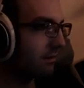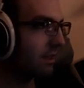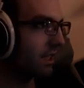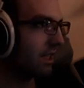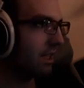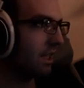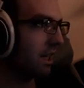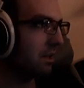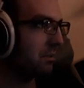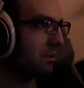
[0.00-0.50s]

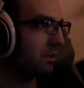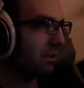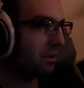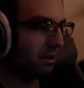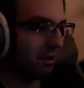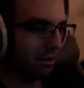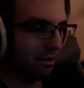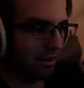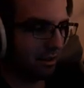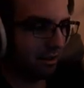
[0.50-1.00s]
Is that
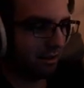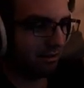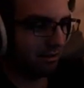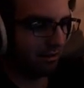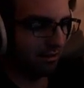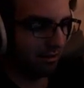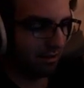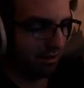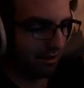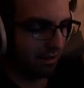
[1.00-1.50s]
Persona?
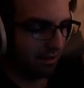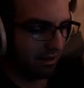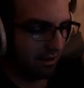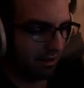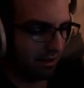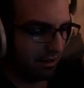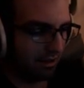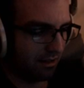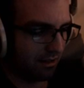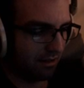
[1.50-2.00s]

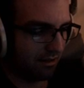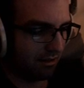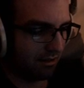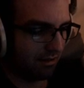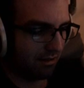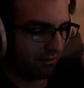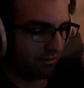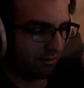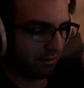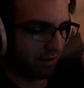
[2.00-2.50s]

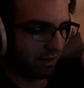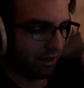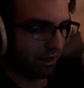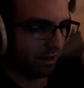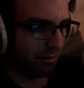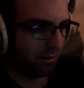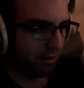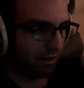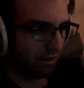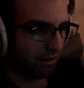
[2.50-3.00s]
Pretty
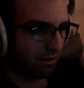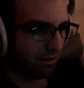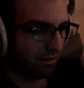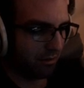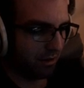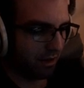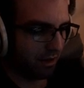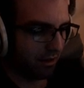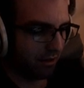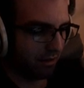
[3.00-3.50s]
much,
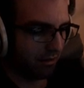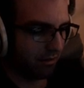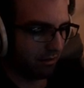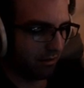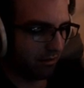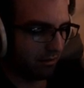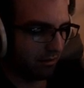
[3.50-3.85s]
man.